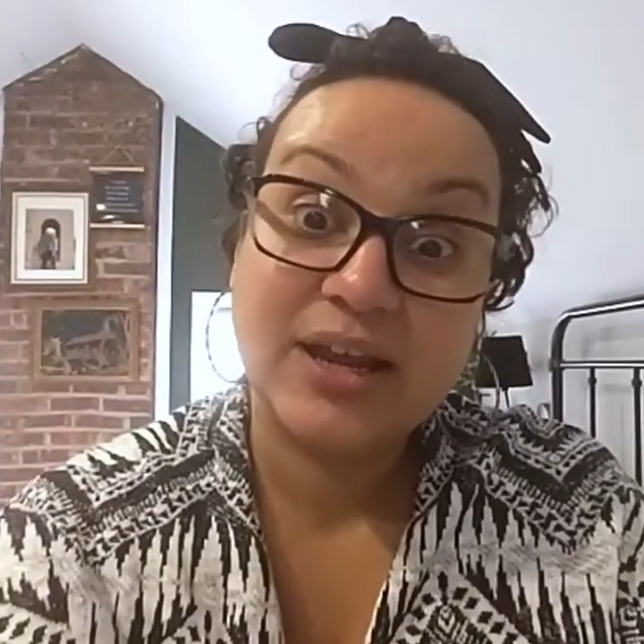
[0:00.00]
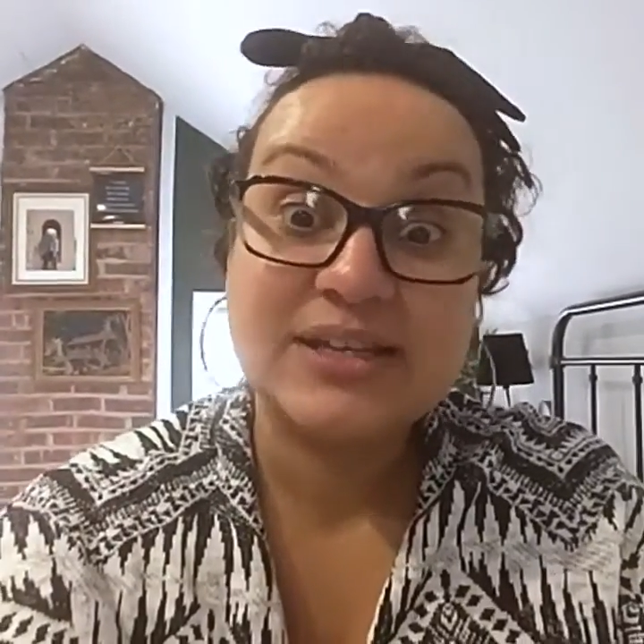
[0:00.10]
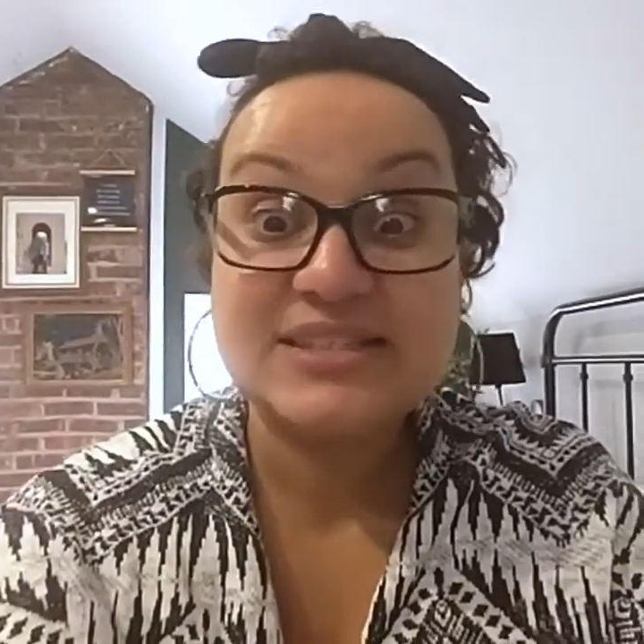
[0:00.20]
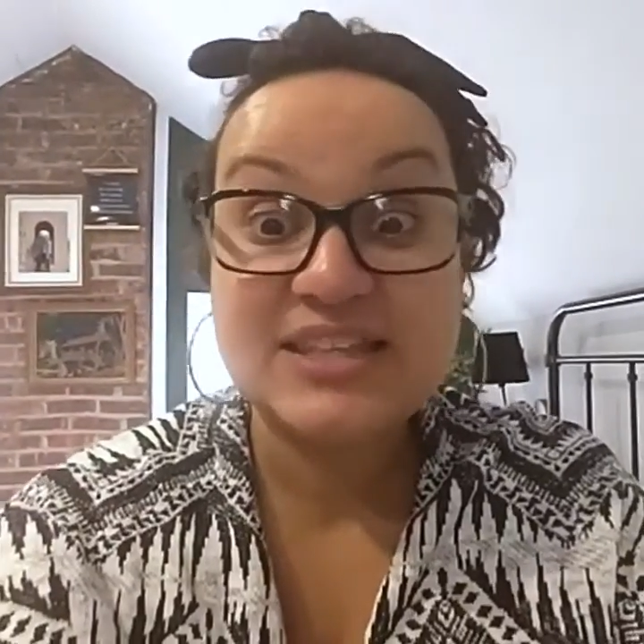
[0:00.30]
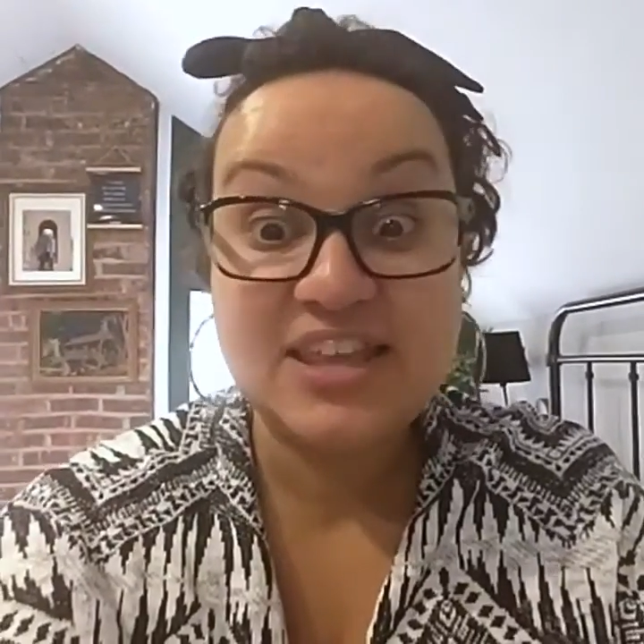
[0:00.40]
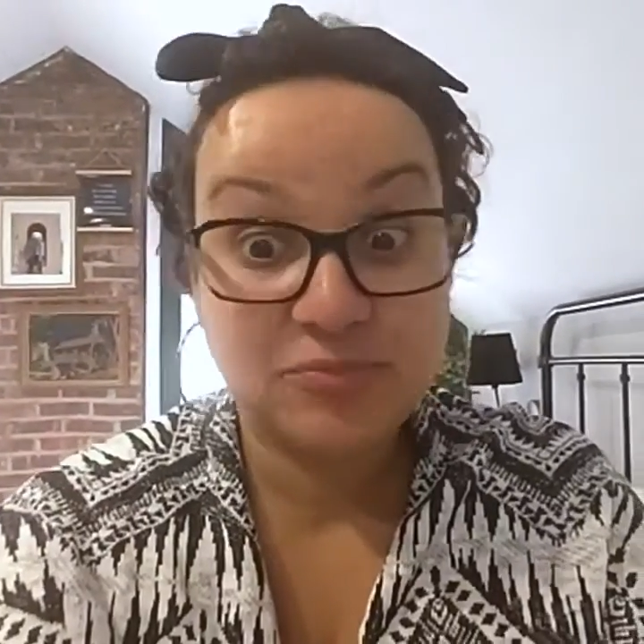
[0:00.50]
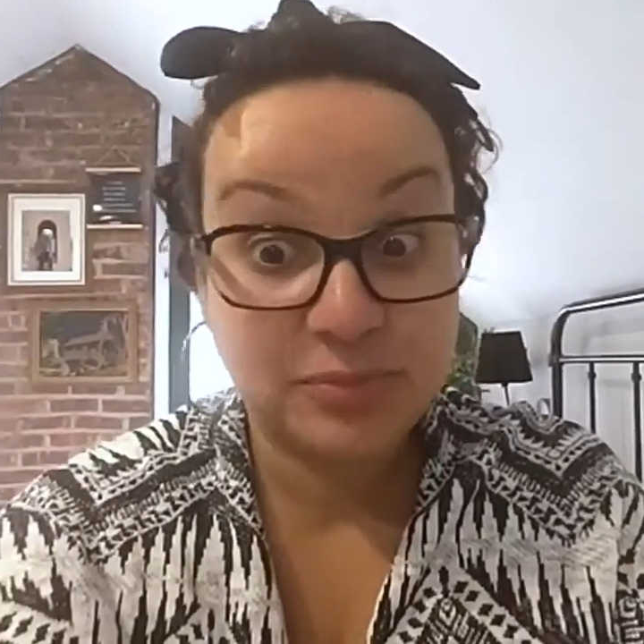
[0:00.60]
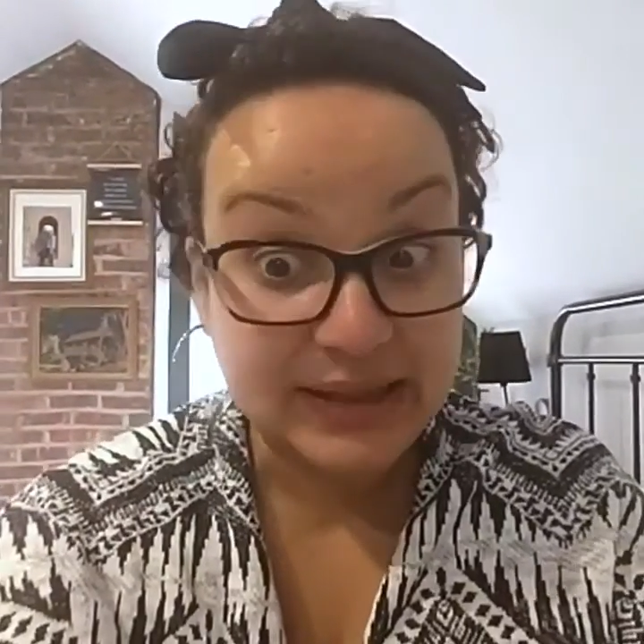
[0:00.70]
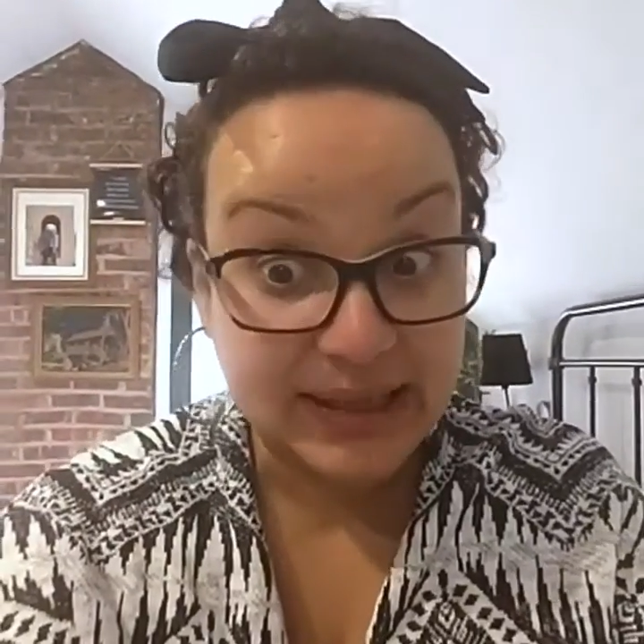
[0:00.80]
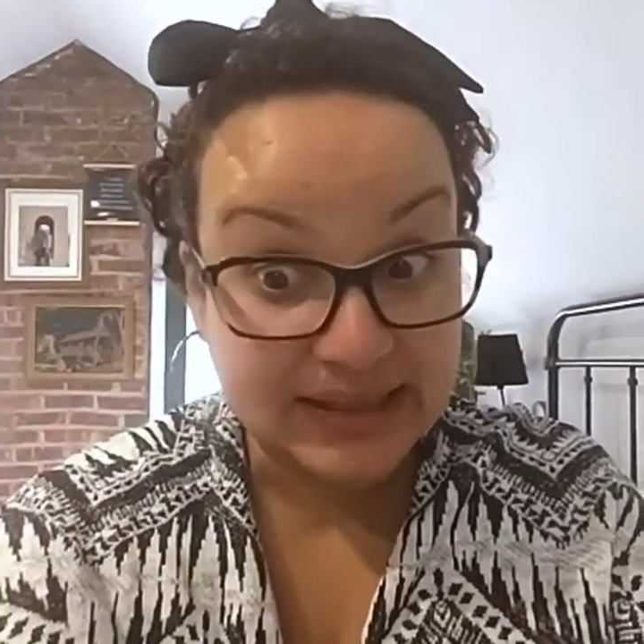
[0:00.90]
and a safe
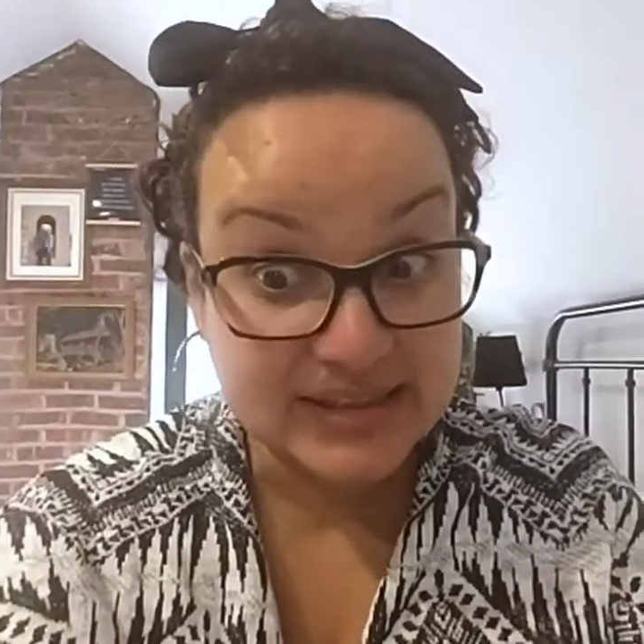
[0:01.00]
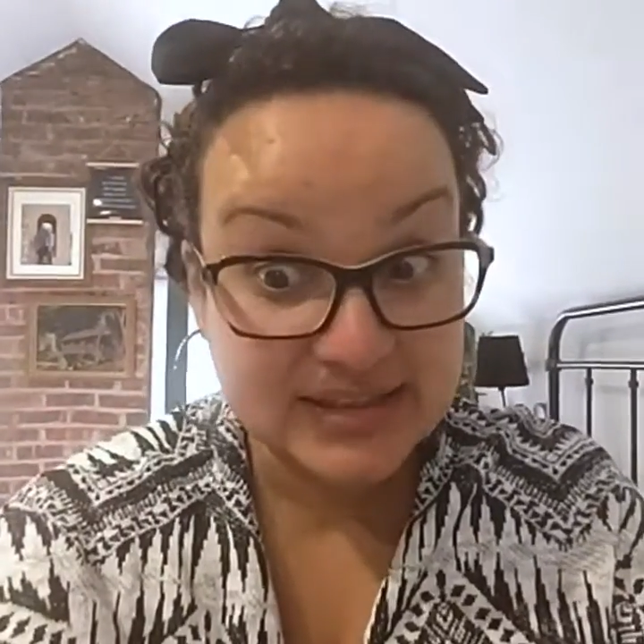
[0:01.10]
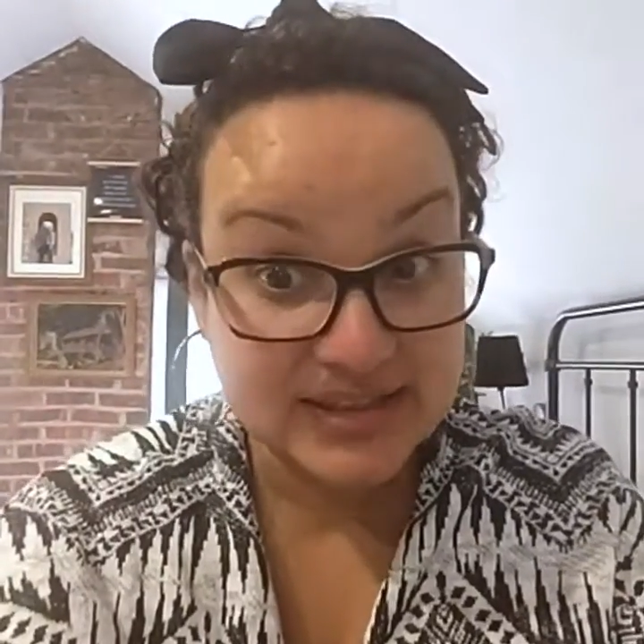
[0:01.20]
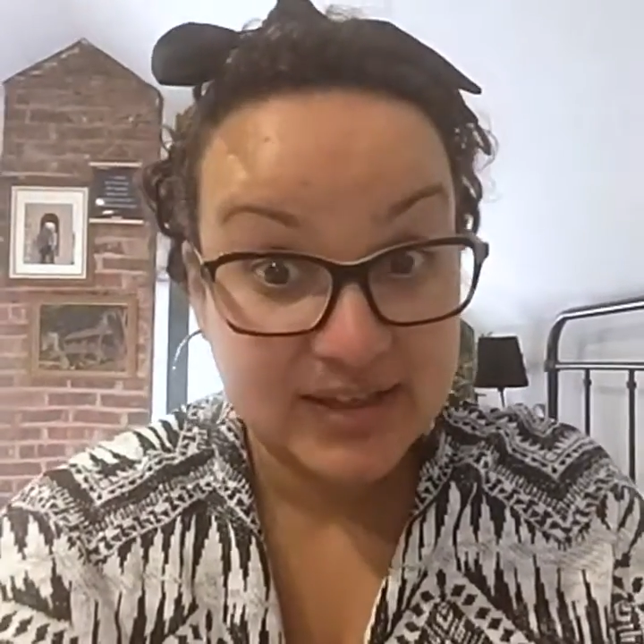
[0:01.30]
place.